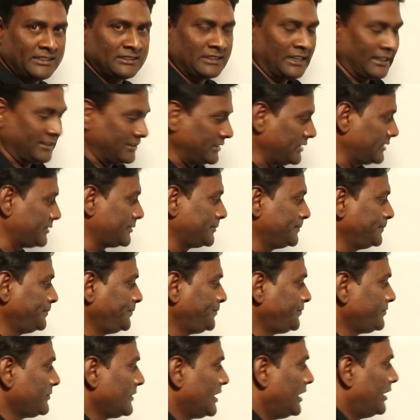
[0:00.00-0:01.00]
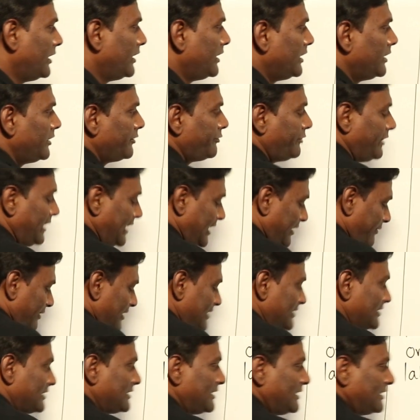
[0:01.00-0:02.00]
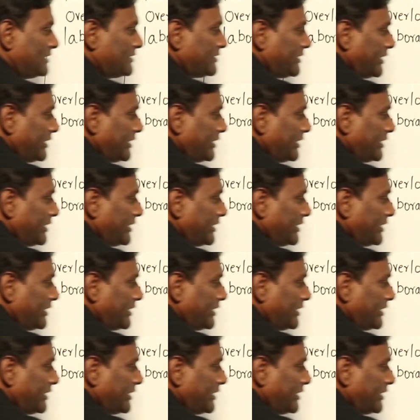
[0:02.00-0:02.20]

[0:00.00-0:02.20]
is like this, frequency is